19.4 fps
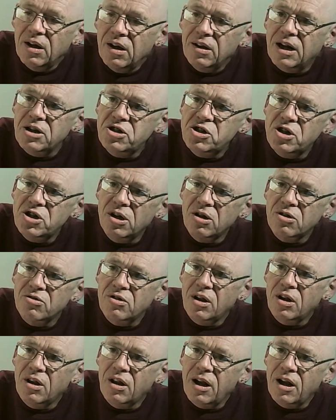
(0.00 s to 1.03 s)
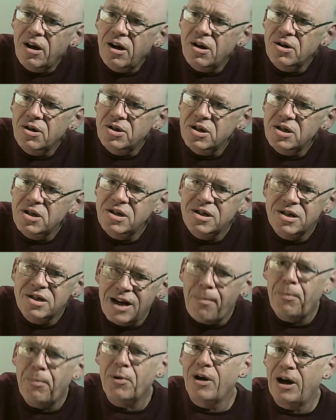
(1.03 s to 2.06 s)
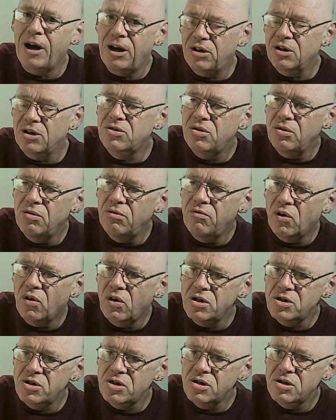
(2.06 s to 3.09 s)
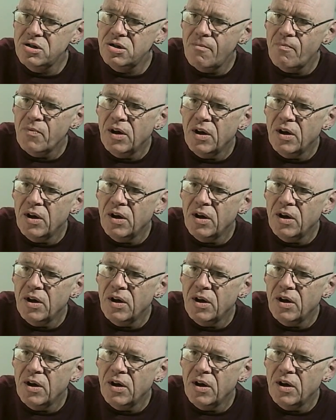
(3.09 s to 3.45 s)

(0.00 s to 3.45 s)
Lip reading: that children learn to separate the two voices,